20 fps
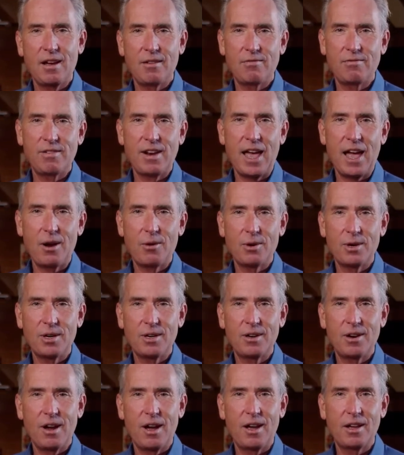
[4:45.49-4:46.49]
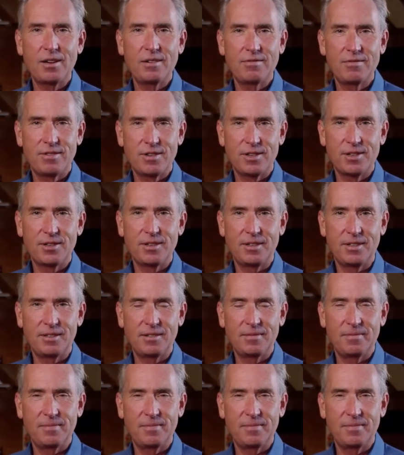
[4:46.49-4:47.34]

a flower unfurl.